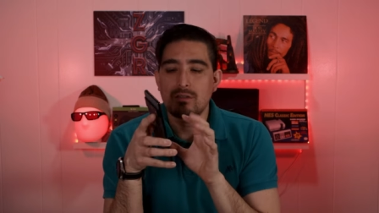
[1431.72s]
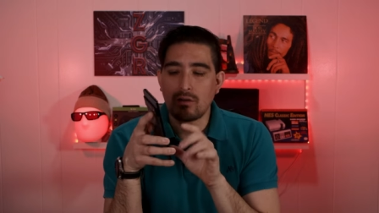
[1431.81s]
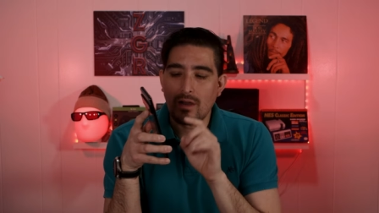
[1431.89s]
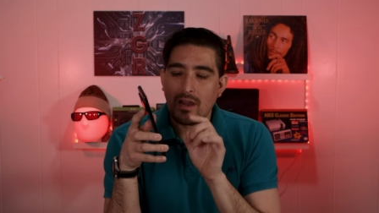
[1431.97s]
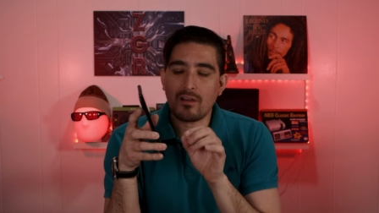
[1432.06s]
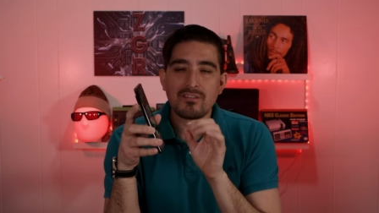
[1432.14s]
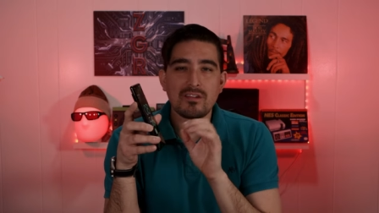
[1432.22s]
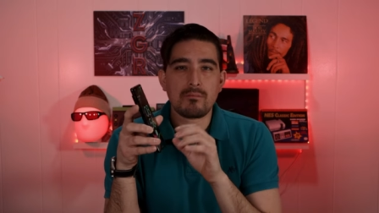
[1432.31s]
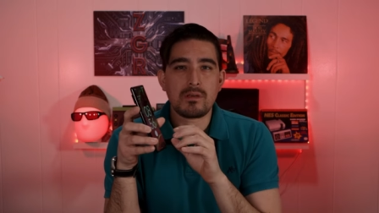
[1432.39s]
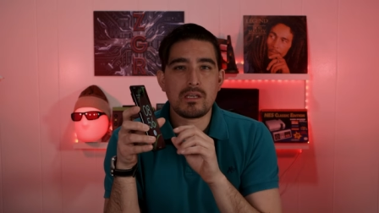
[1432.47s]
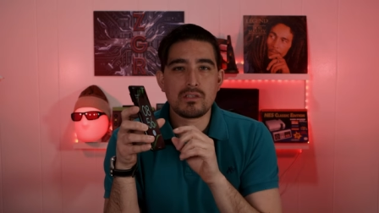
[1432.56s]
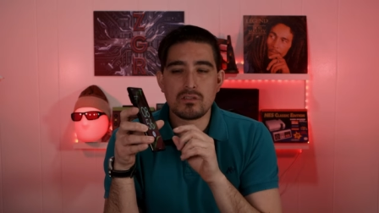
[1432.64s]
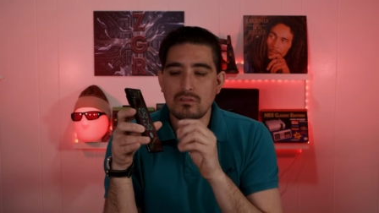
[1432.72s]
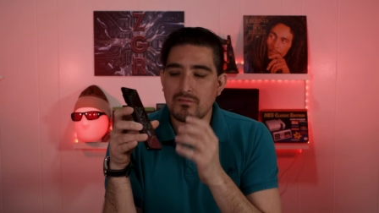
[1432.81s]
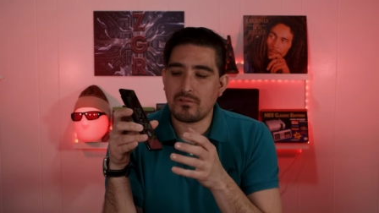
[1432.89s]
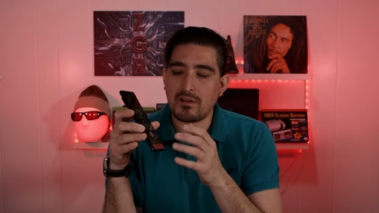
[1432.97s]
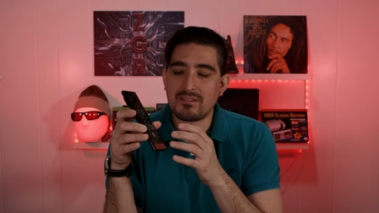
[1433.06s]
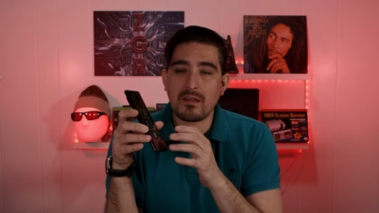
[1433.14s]
there are some issues.
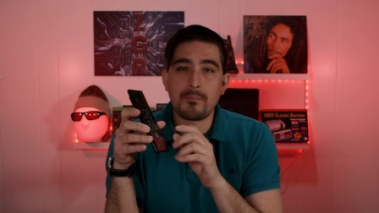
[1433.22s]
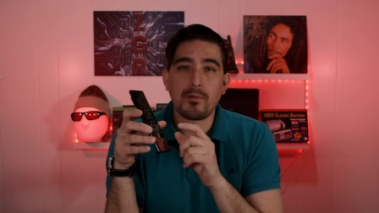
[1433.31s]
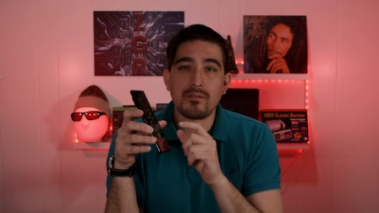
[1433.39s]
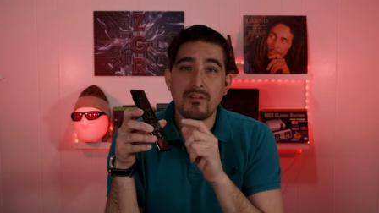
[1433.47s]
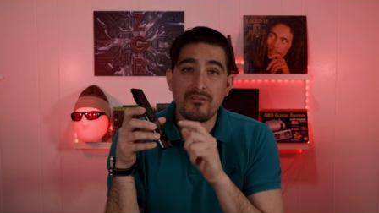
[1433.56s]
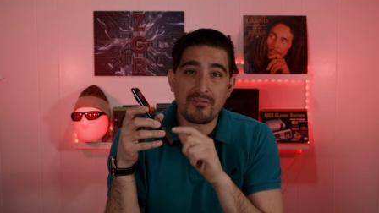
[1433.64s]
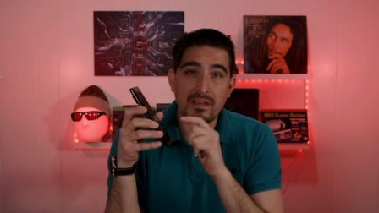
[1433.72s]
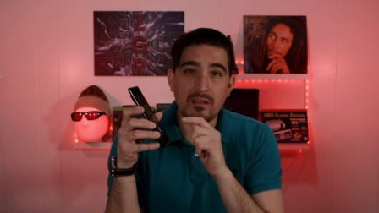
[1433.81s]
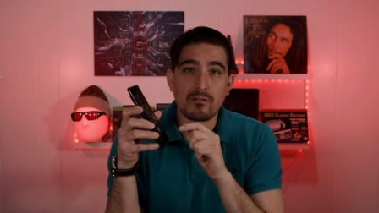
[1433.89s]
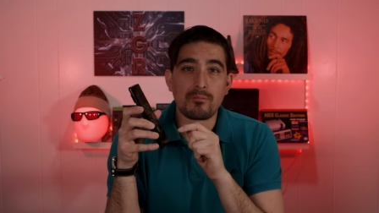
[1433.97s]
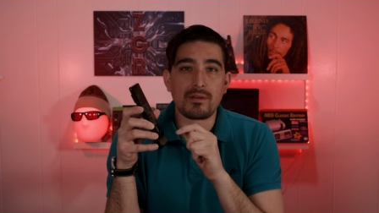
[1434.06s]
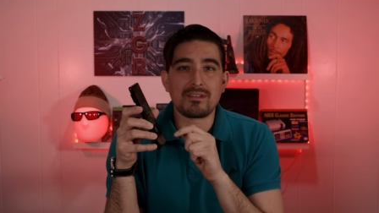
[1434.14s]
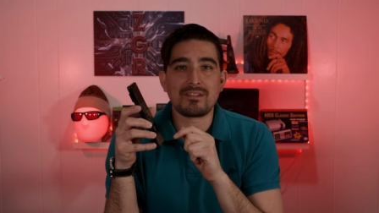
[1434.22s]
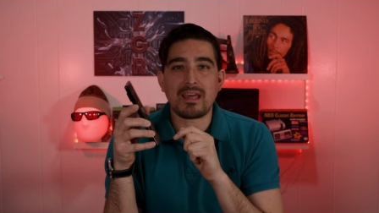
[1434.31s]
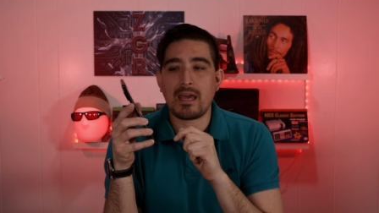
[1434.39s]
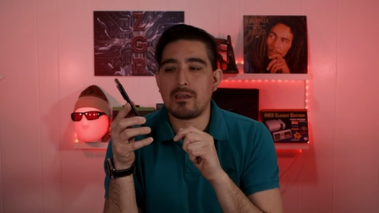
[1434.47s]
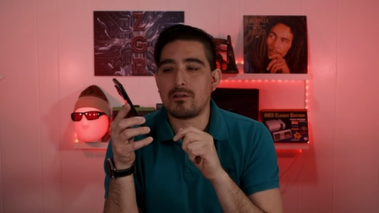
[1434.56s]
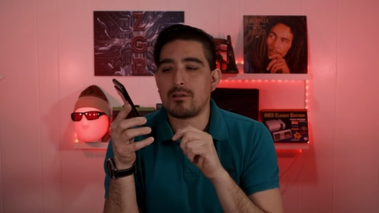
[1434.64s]
For example, the fingerprint
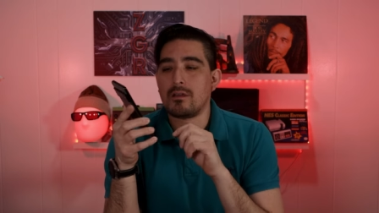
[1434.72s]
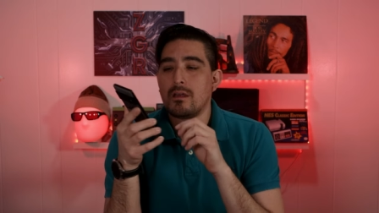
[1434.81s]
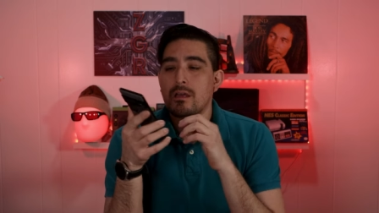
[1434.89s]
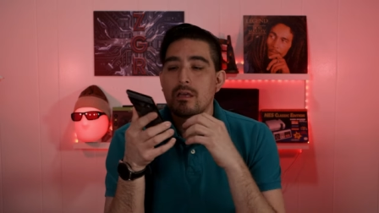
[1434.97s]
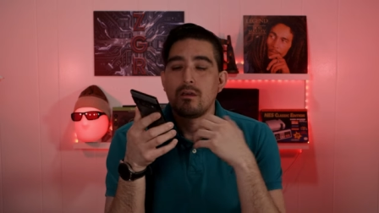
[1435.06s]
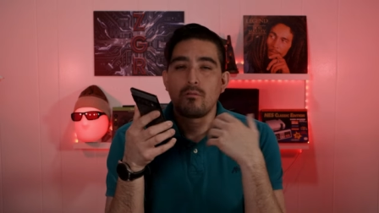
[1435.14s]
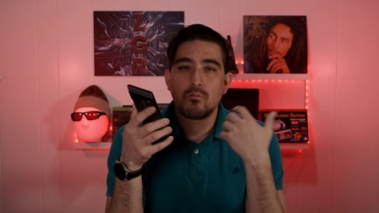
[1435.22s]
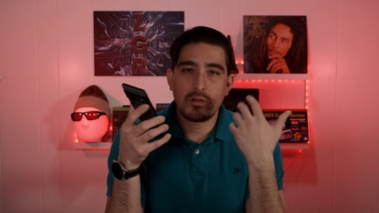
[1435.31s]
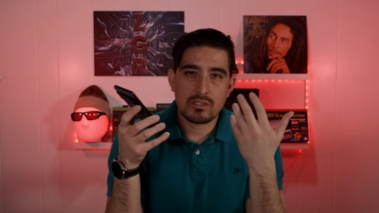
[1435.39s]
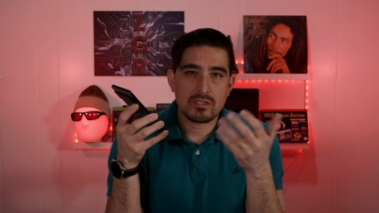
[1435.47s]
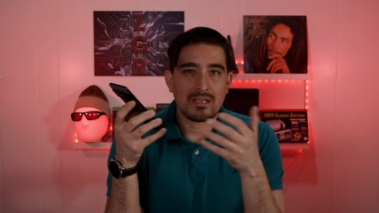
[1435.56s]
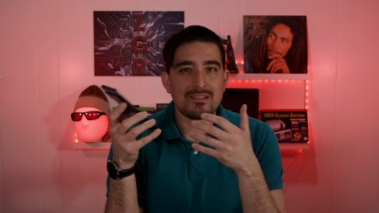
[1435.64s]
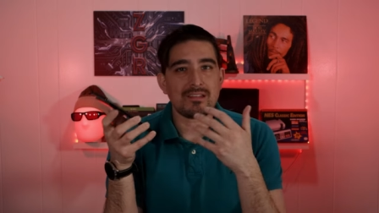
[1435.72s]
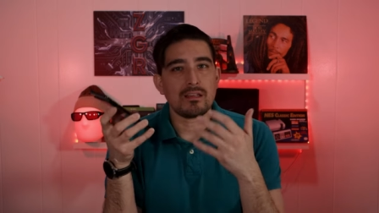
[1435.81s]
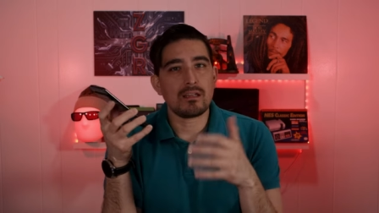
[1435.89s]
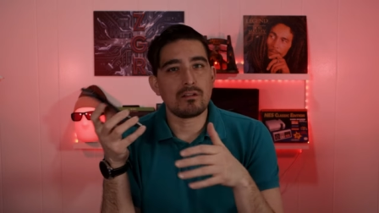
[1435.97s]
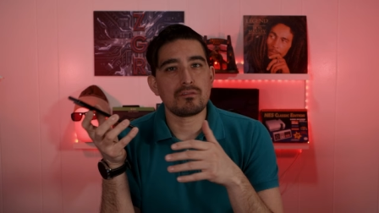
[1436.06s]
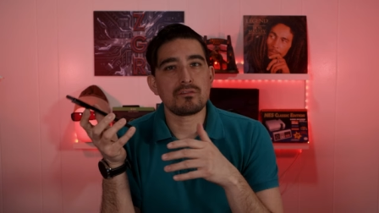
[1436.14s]
scanner, which is a
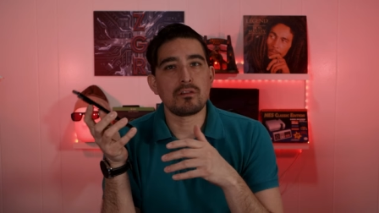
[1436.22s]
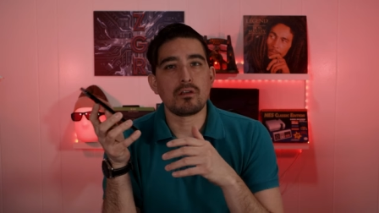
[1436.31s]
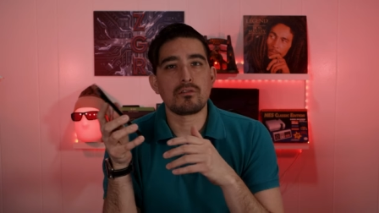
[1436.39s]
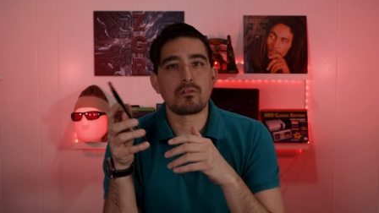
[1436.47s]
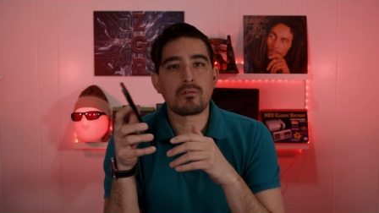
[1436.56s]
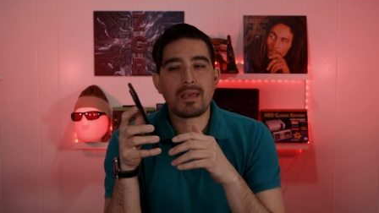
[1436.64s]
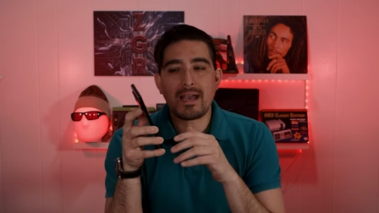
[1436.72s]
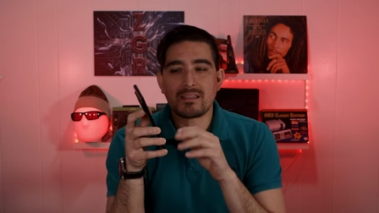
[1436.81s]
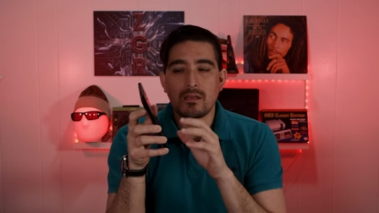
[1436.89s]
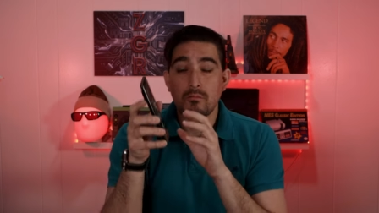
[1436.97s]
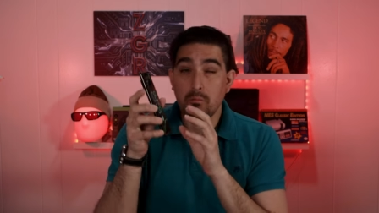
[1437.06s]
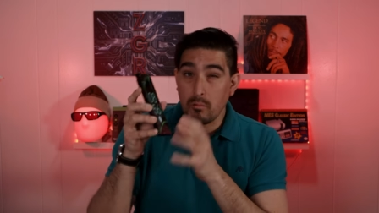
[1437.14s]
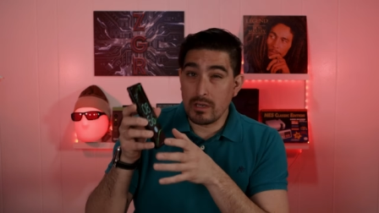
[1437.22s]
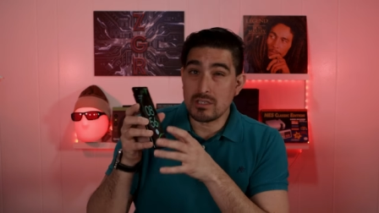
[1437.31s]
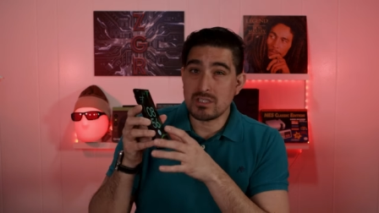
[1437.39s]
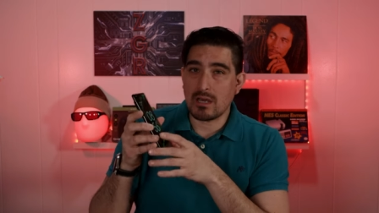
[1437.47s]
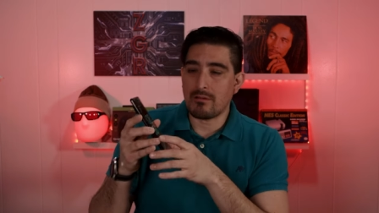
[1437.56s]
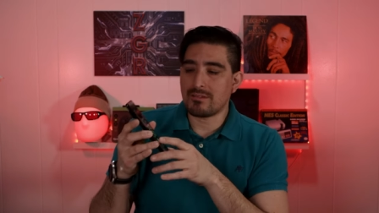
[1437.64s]
little slow to react. I
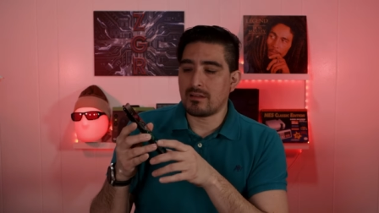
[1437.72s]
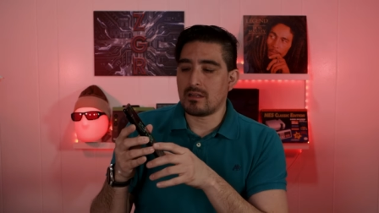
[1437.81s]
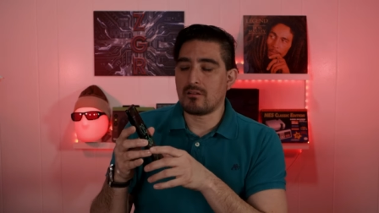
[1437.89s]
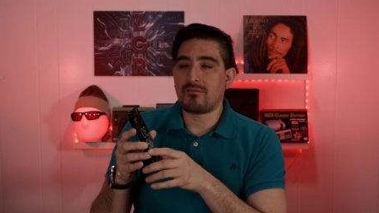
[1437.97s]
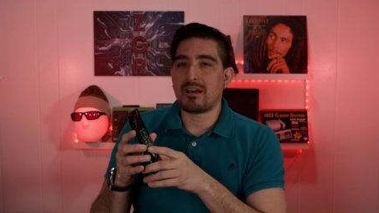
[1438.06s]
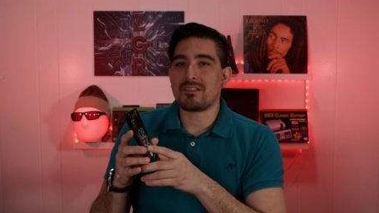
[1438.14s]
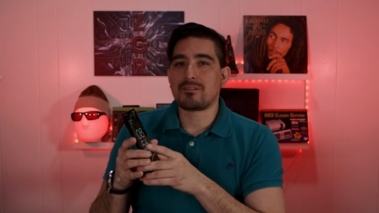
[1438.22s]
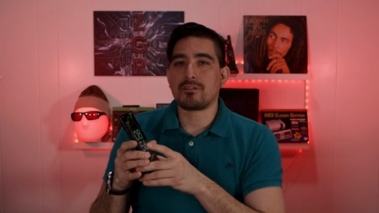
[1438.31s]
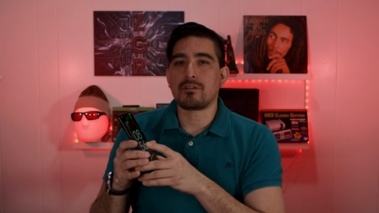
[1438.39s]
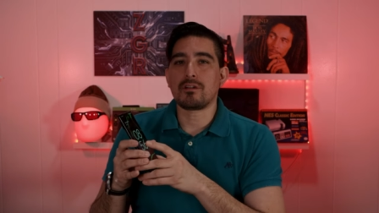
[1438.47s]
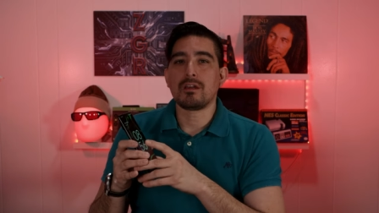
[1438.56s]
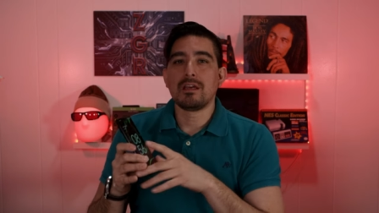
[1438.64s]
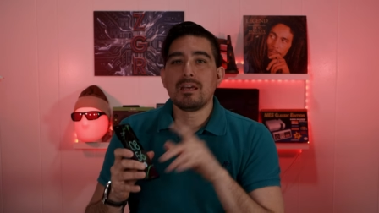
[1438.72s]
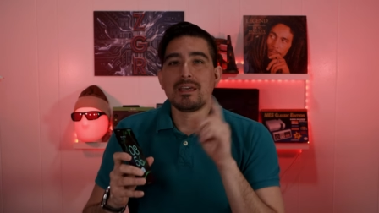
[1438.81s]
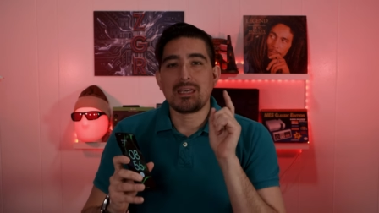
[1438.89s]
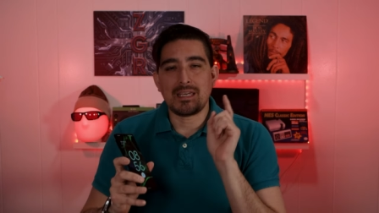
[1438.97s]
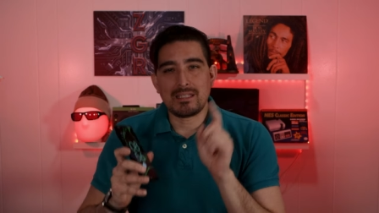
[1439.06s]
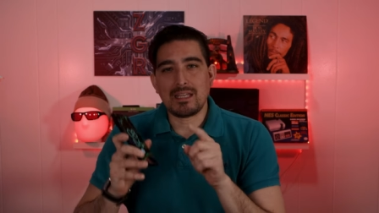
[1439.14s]
wish that was a little faster.
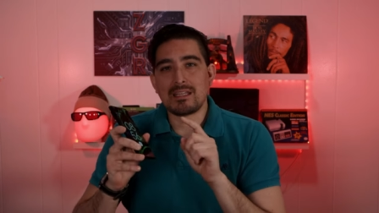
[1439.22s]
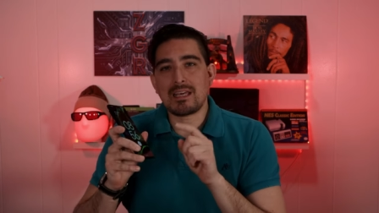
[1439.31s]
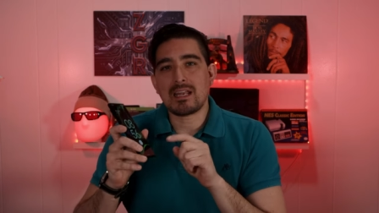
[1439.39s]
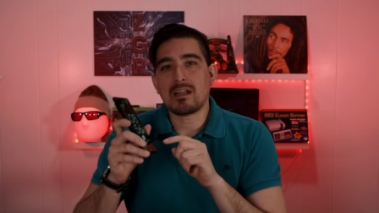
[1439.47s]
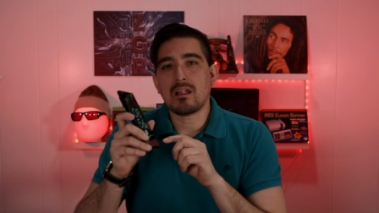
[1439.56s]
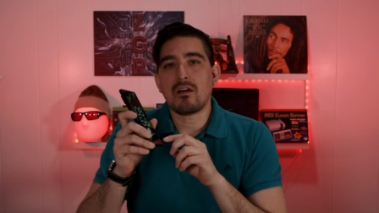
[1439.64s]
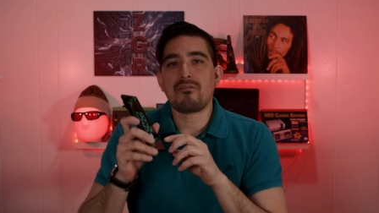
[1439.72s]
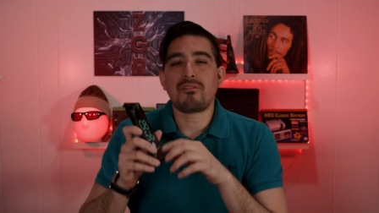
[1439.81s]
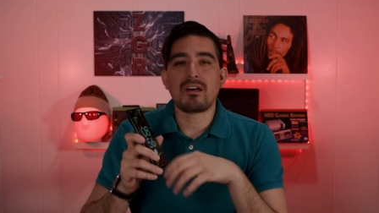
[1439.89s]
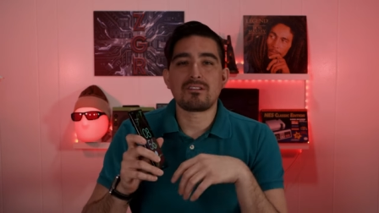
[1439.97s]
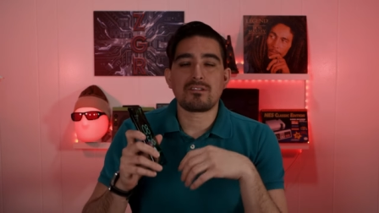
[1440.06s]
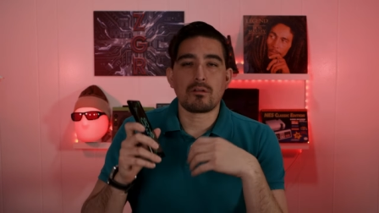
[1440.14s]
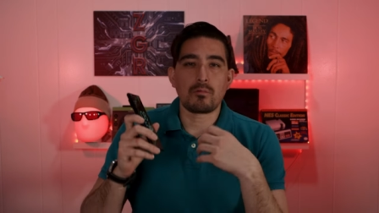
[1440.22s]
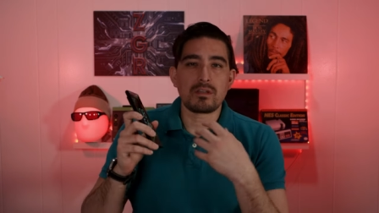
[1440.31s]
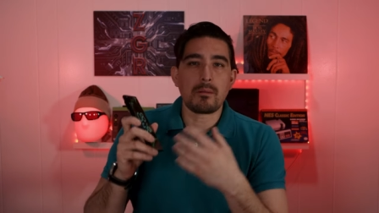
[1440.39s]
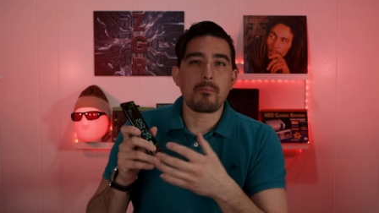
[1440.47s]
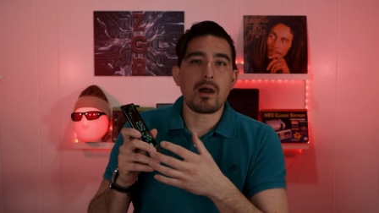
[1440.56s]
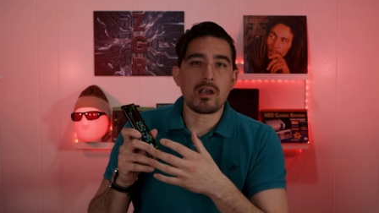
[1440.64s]
It did get a lot faster
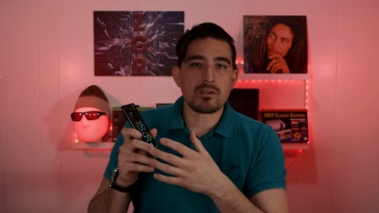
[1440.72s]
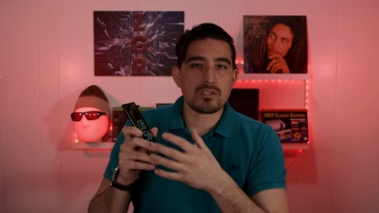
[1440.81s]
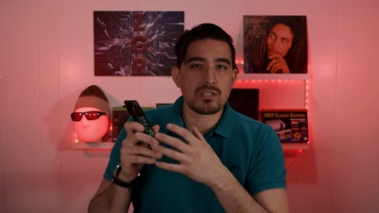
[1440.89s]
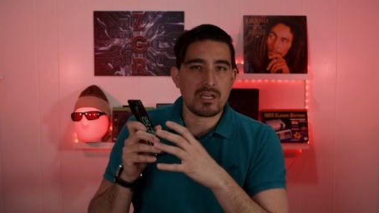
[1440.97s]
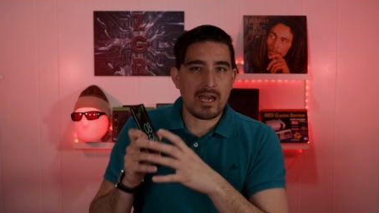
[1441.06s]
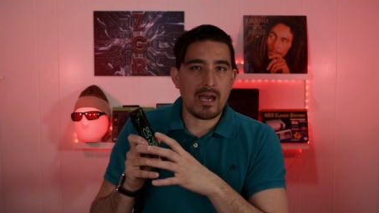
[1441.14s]
with the March